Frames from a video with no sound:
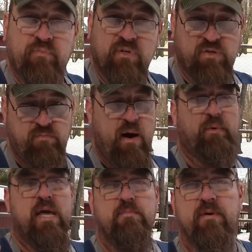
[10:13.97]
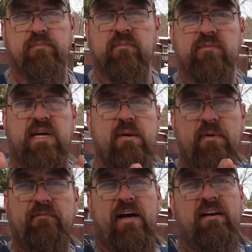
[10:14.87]
just remember, keep your keep
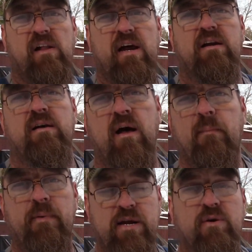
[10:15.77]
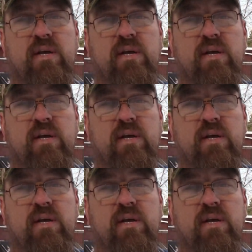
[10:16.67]
it ventilated, but you